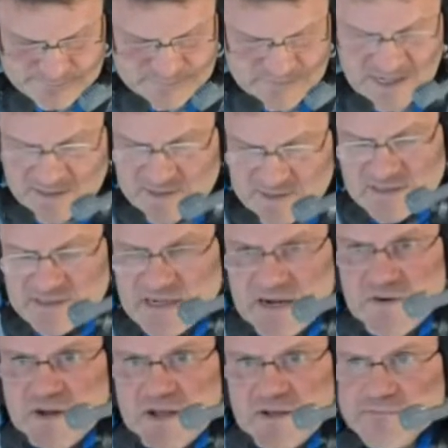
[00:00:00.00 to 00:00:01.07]
touch because I
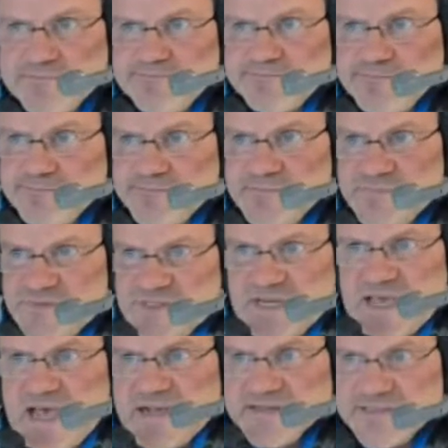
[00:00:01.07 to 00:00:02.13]
don't know. It's a
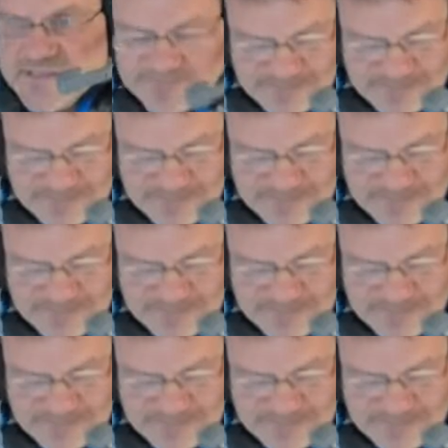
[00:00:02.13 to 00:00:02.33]
guess.